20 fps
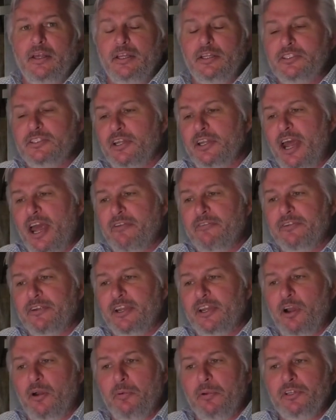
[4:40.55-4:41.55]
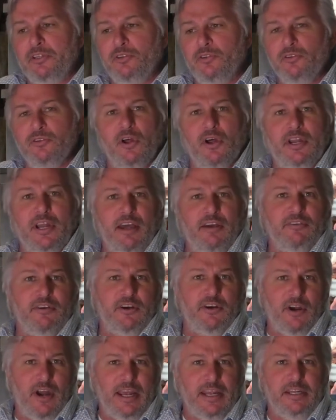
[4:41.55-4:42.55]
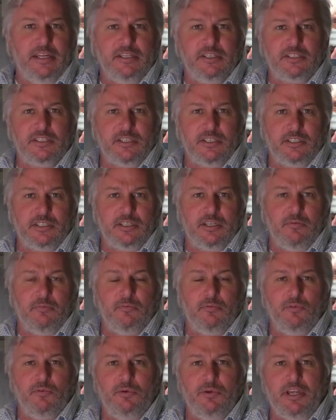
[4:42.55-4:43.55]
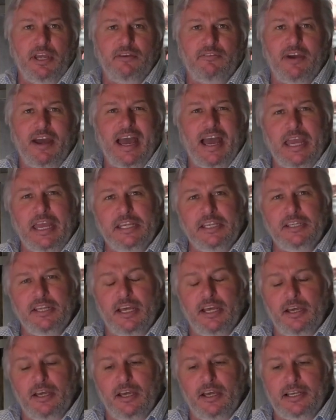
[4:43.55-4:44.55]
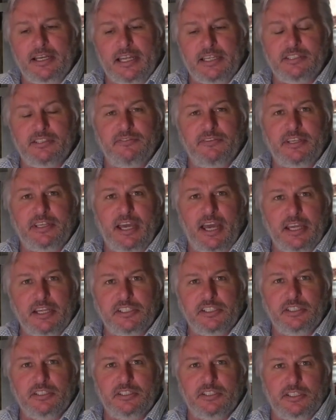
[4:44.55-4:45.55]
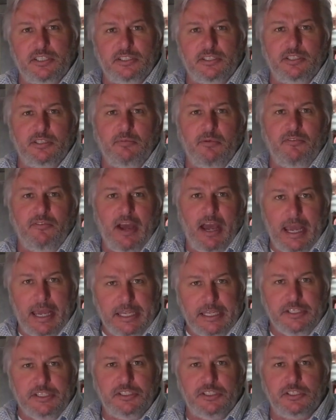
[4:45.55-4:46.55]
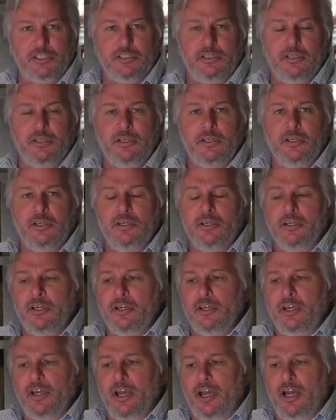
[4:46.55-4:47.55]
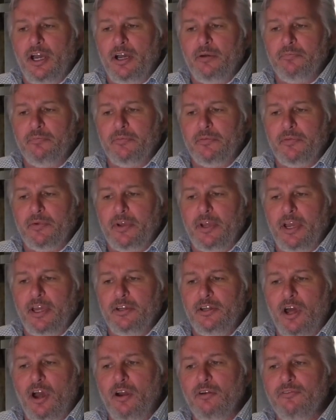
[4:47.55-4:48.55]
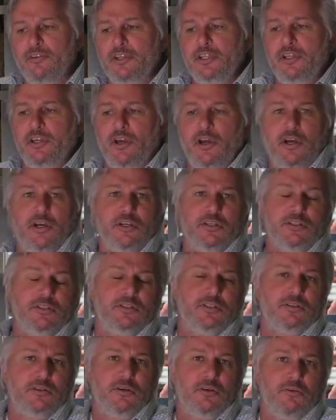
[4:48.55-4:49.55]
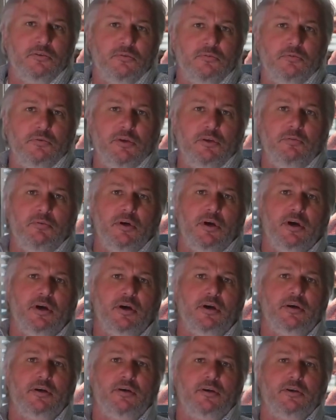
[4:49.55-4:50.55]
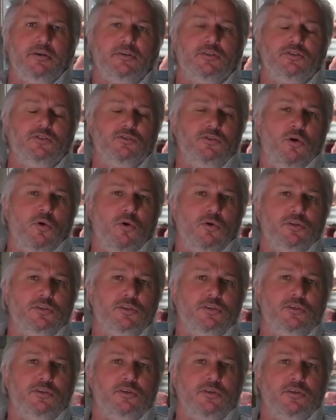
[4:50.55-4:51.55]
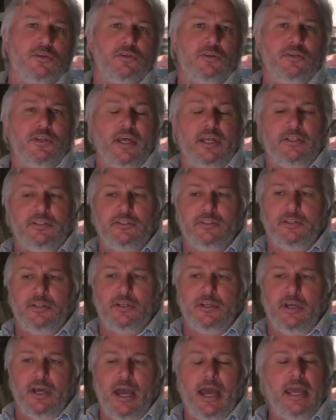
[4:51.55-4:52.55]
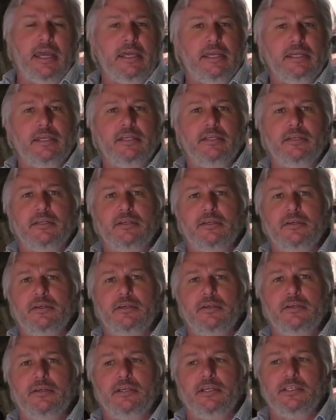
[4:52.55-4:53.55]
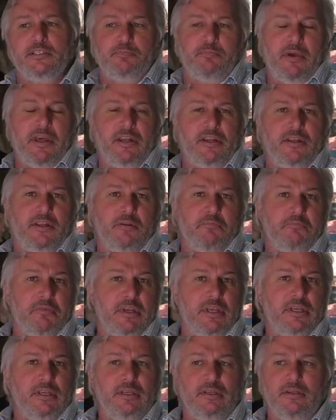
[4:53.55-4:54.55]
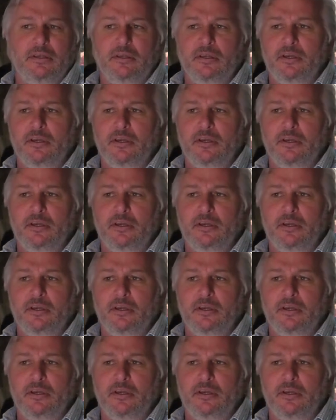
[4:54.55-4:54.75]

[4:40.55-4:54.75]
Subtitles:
In South Africa, we do not have a grading system. We have a classification system of age, and over years we were taught that A is better than B